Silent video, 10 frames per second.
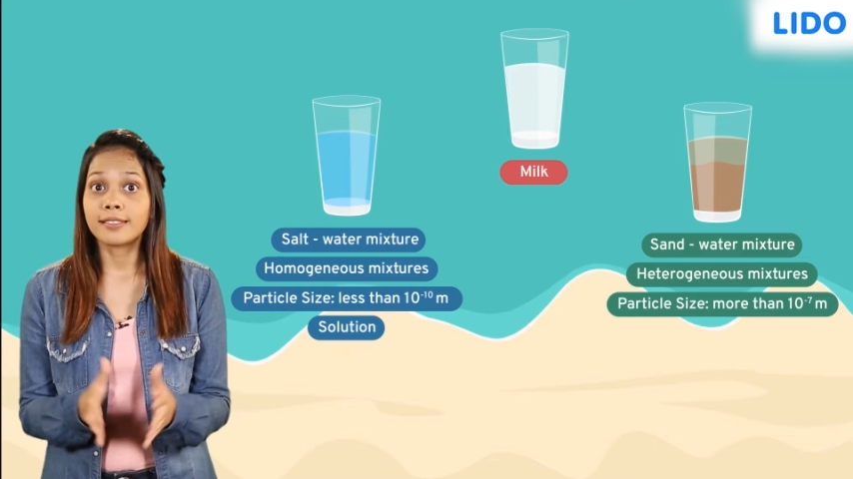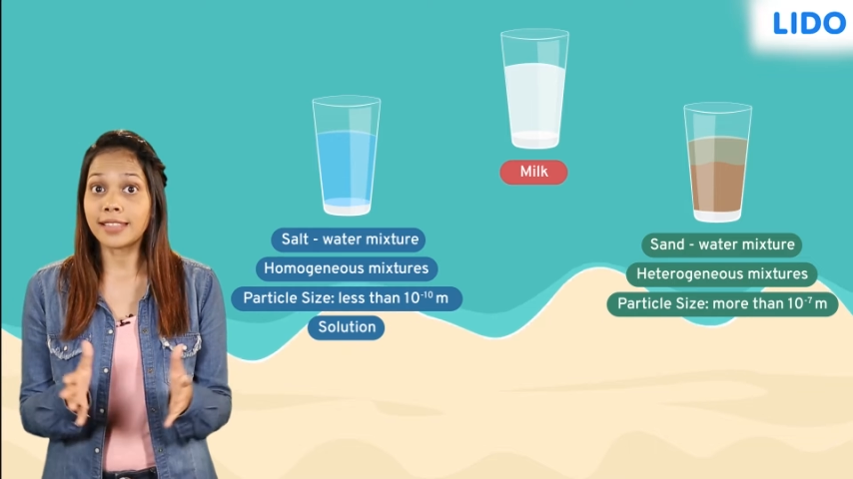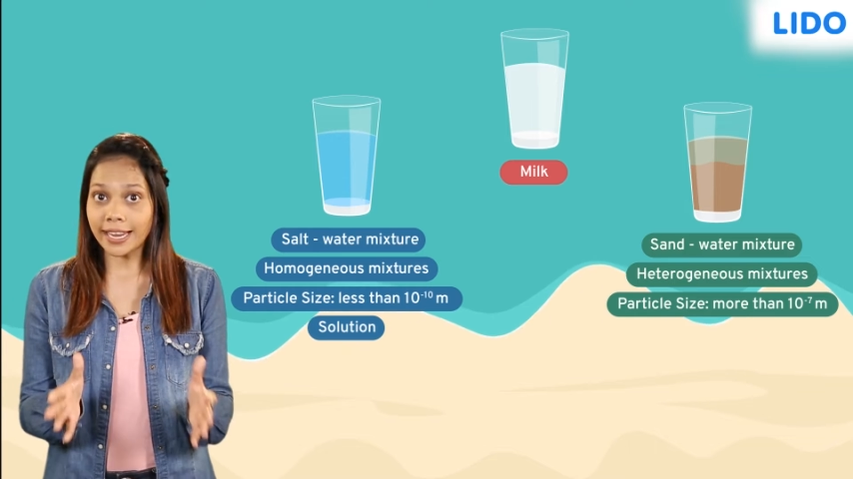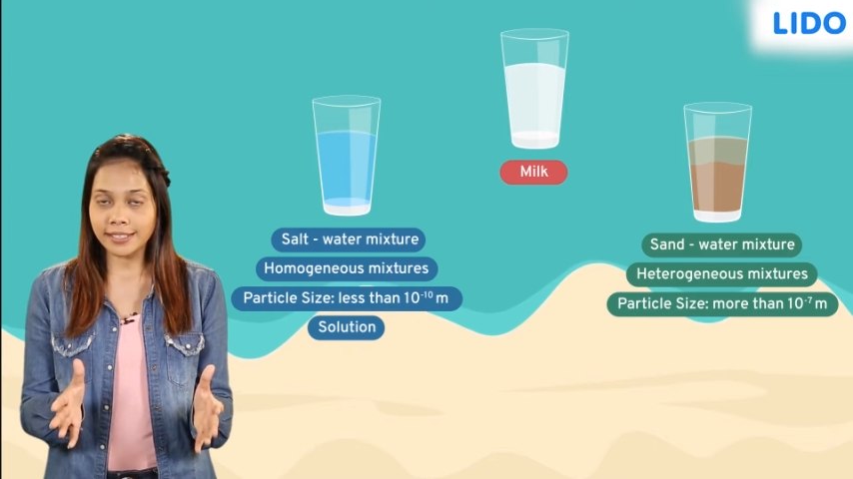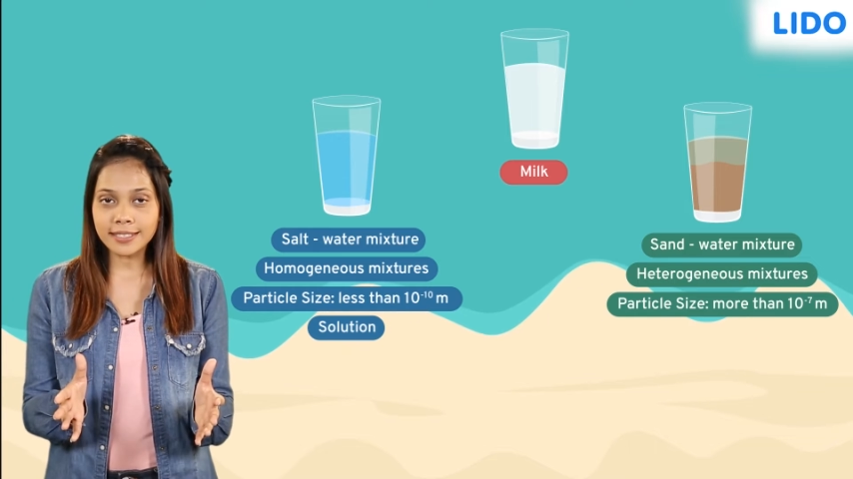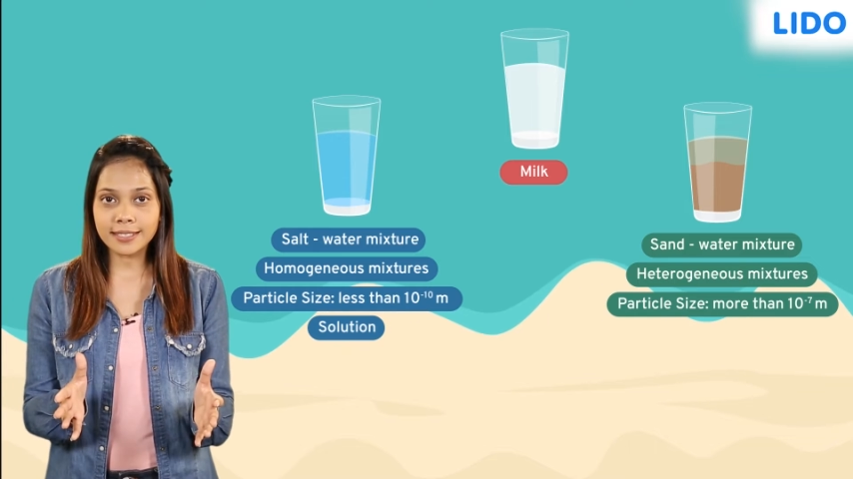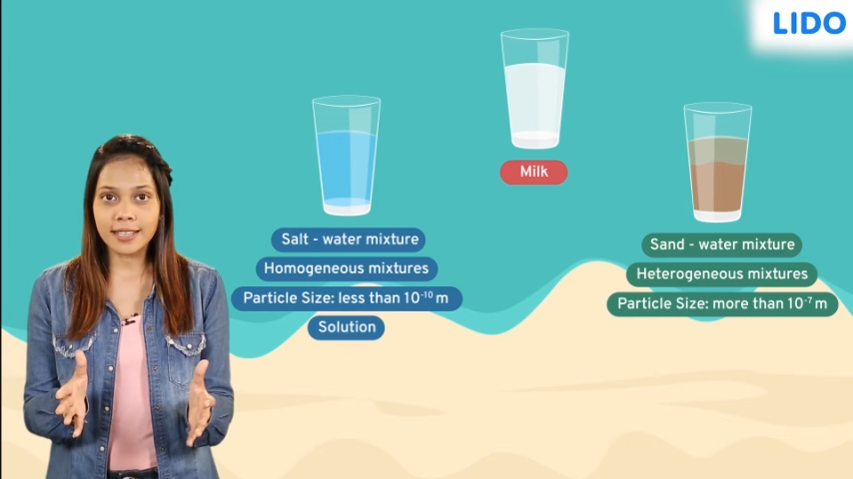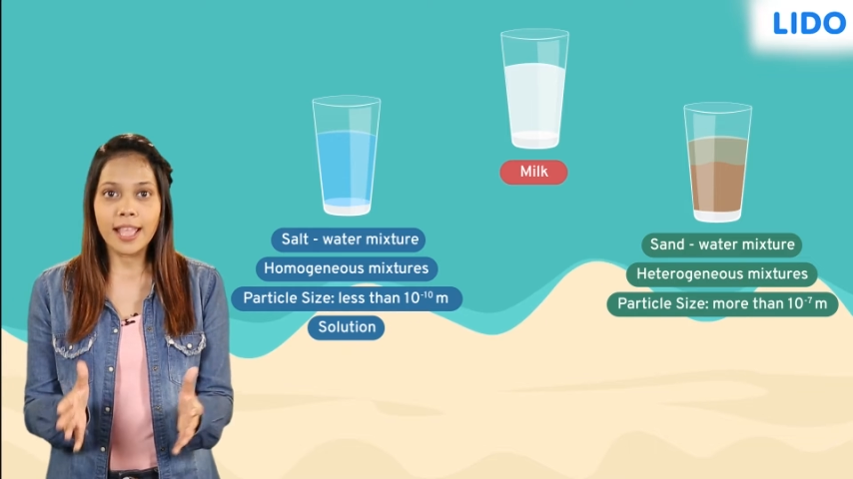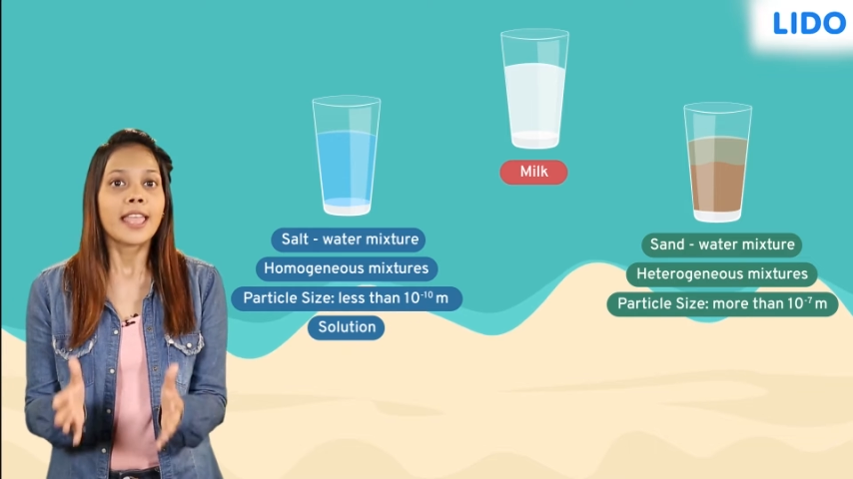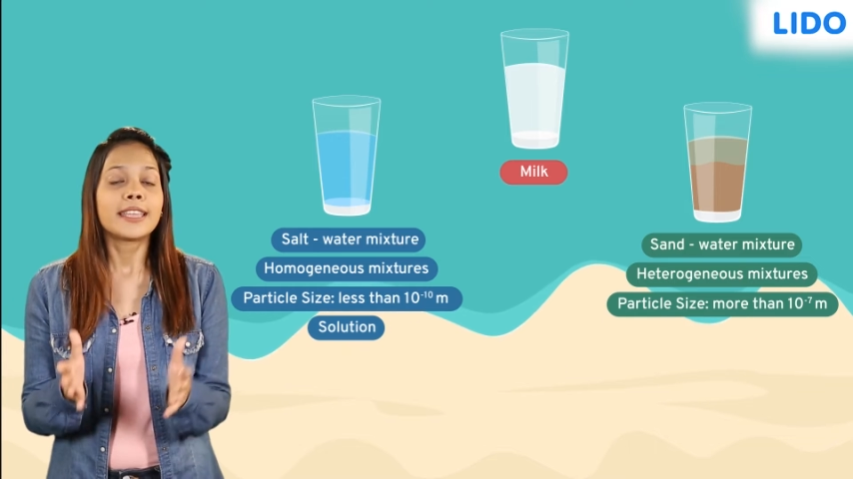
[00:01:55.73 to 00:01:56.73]
That is
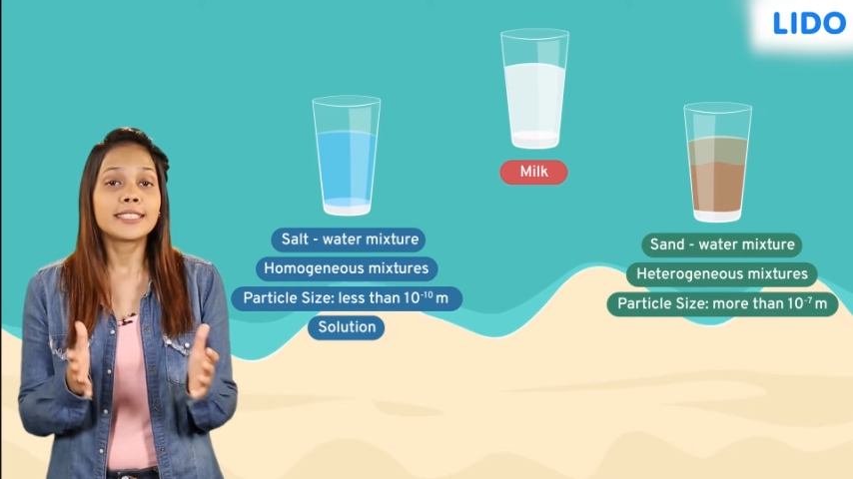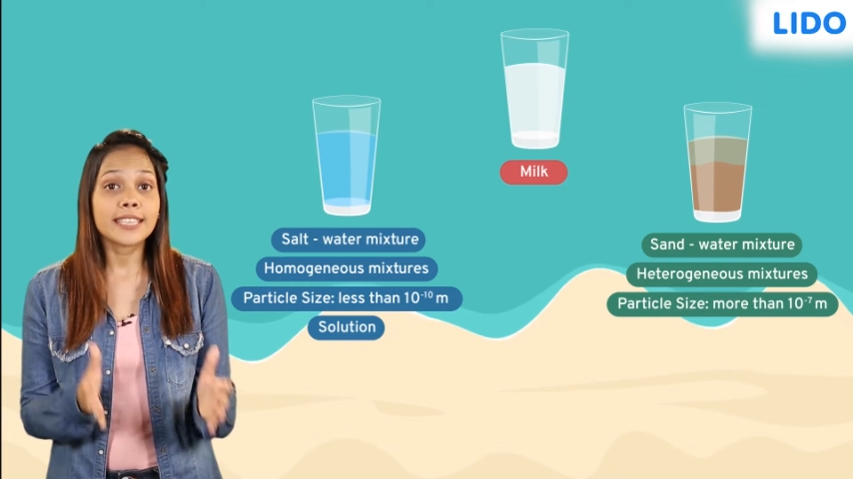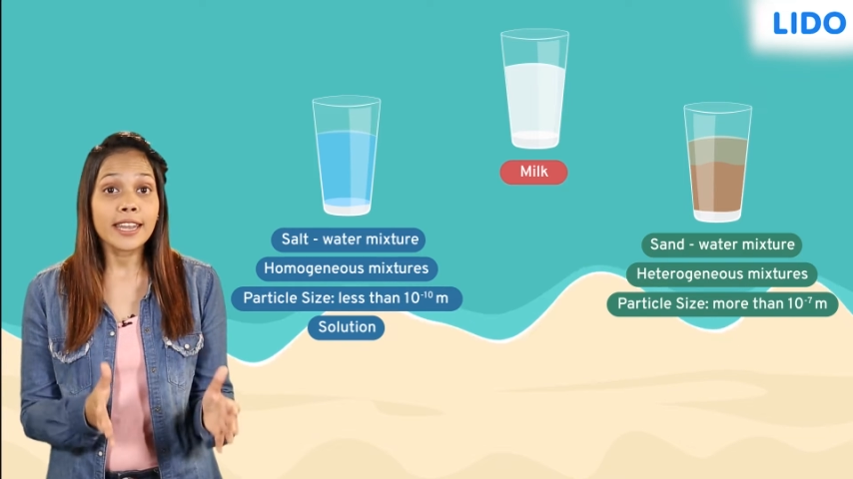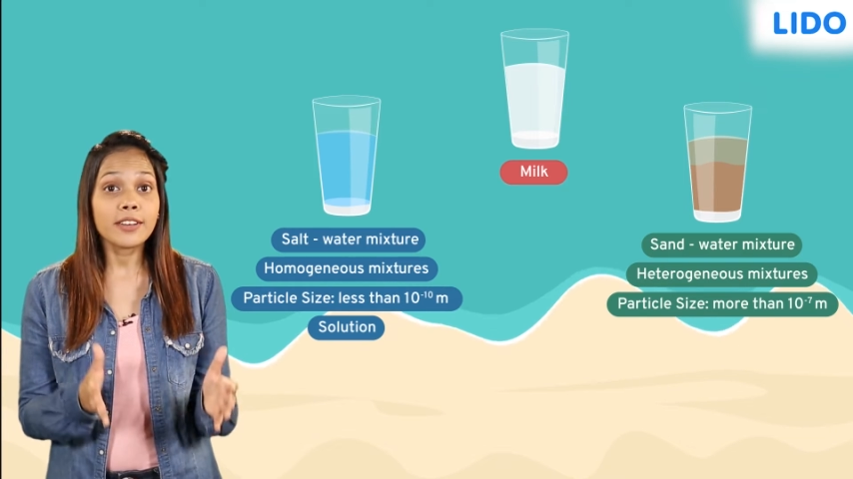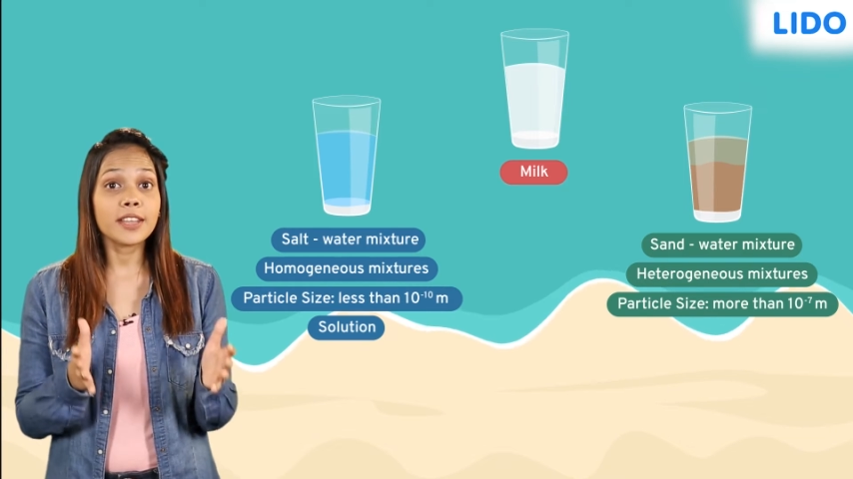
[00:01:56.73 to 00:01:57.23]
10